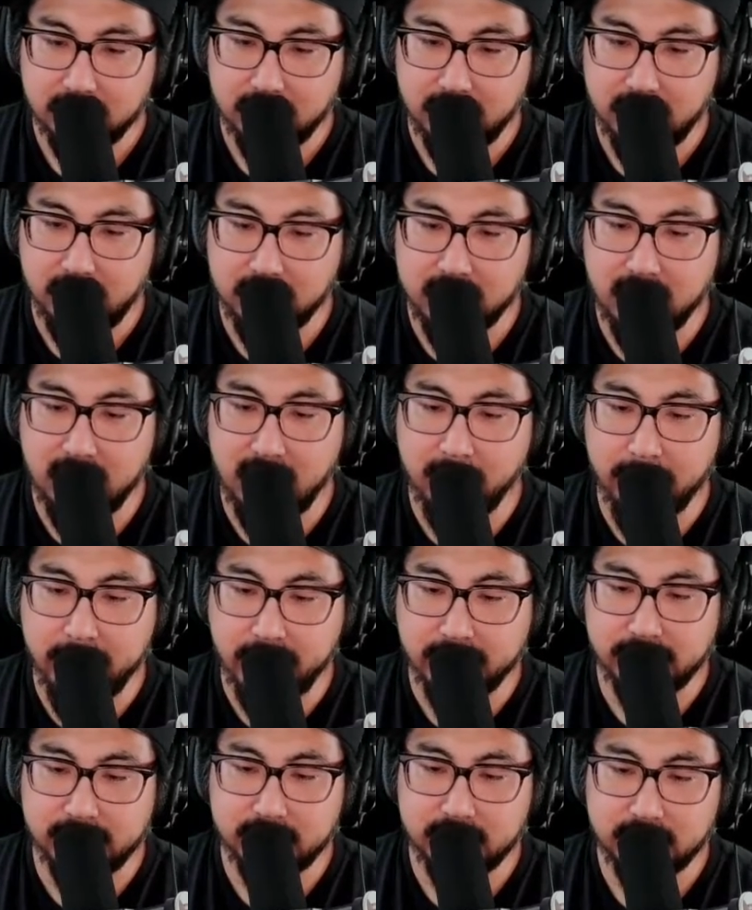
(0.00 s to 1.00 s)
A
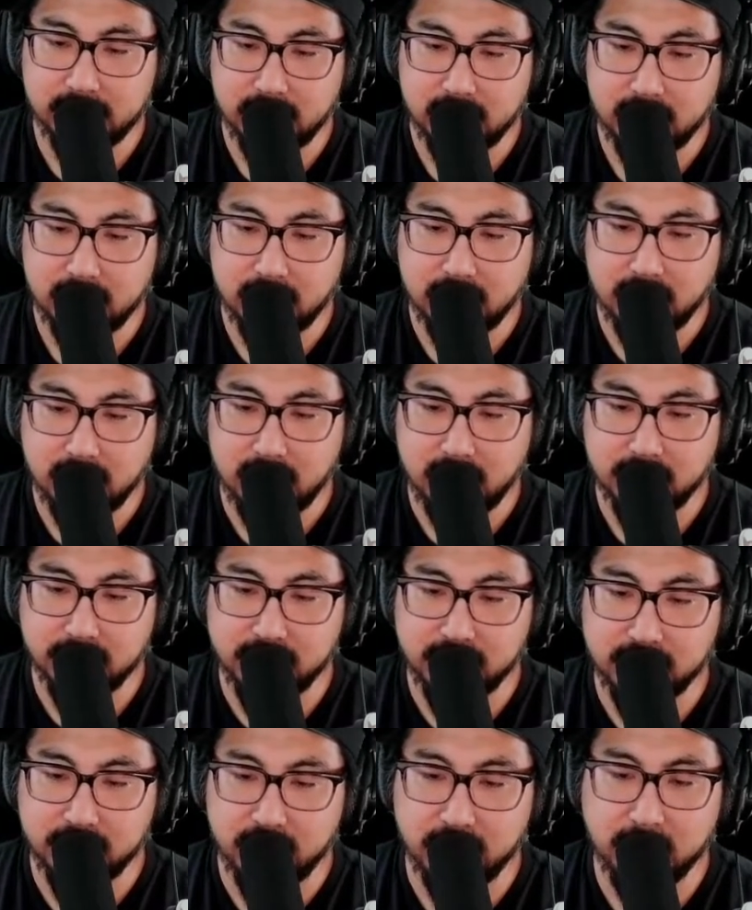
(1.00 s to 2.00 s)
comment on
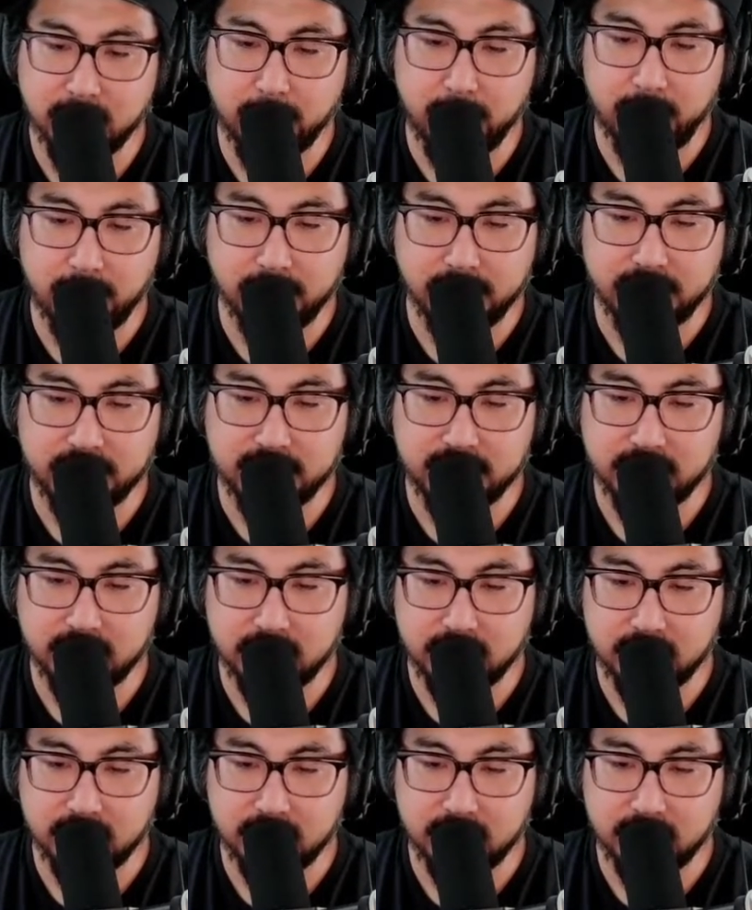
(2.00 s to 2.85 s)
certain points